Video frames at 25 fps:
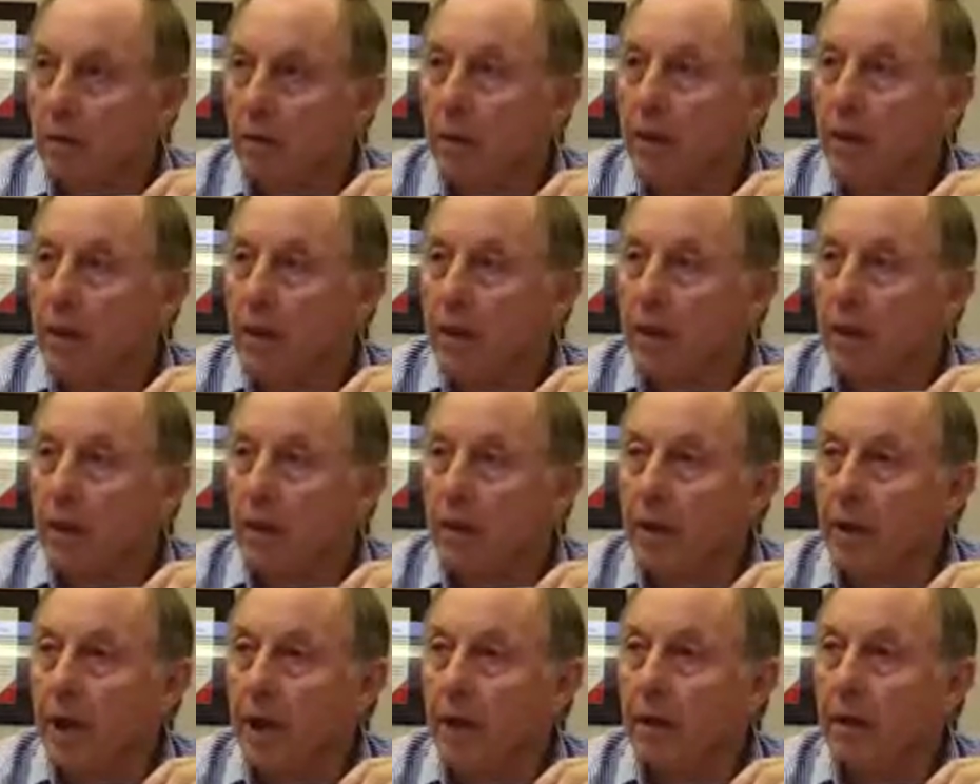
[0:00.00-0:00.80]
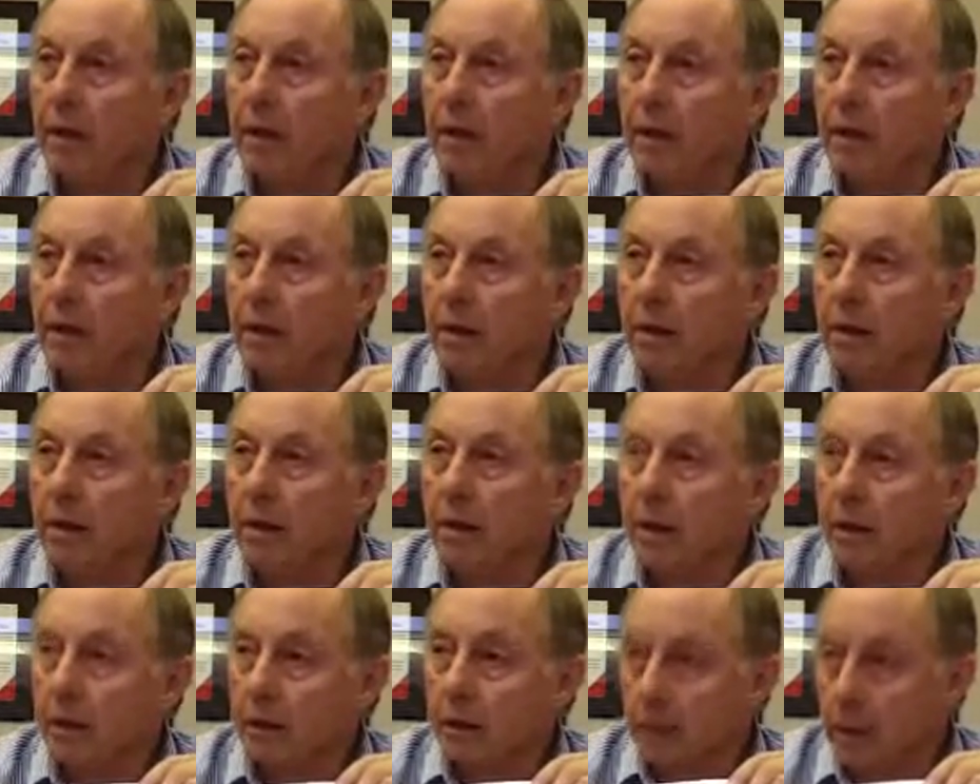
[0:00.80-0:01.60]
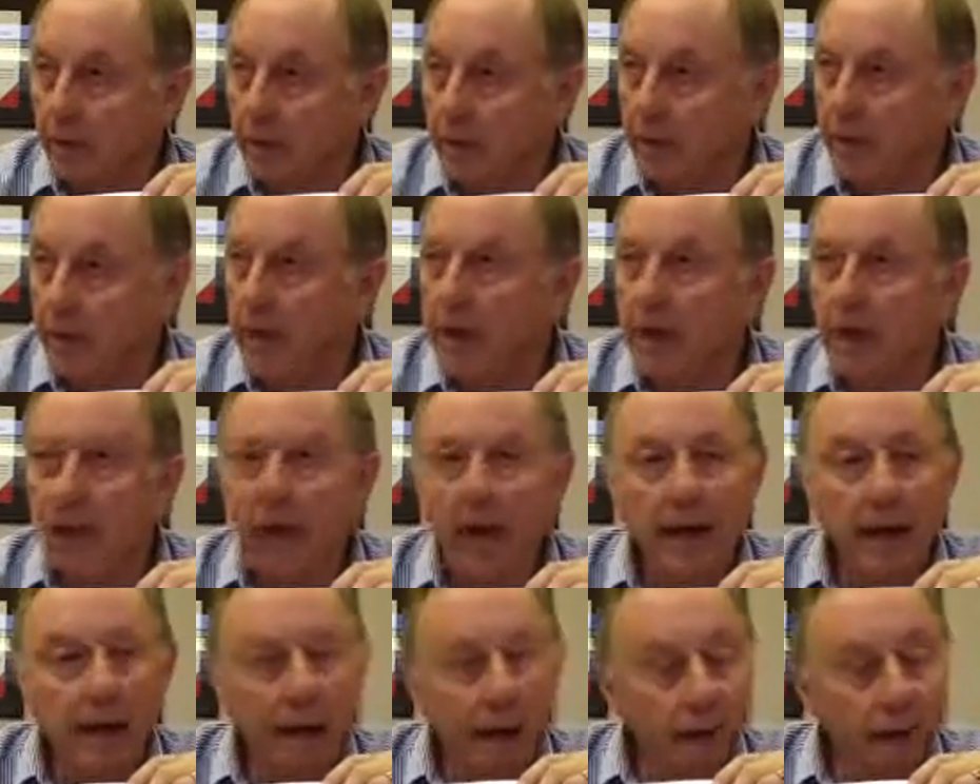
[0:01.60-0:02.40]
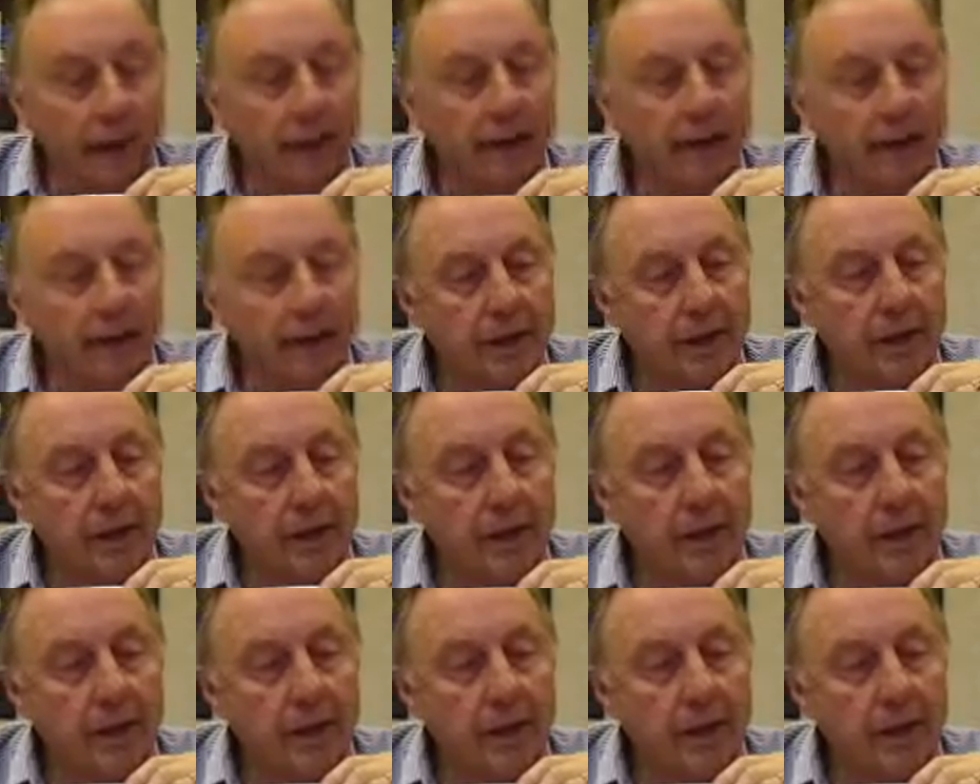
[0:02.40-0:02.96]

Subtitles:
would you do that? And he's nodding yes.